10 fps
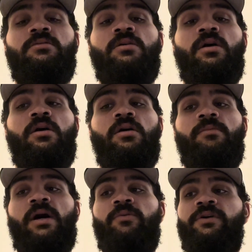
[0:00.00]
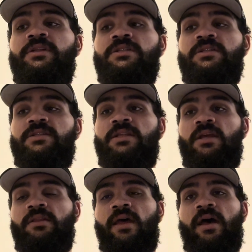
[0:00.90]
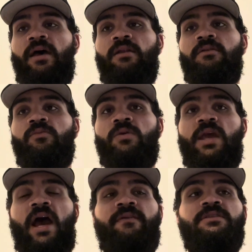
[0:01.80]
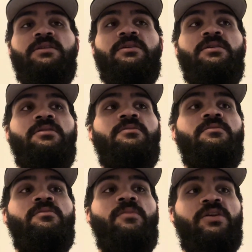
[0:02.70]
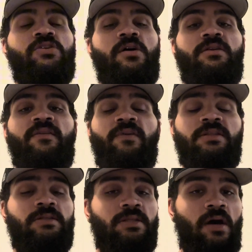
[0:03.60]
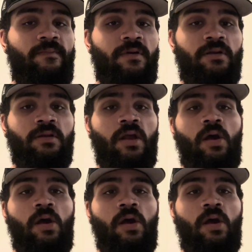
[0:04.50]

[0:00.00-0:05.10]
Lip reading: I really just think that we have to make sure our defense is covered.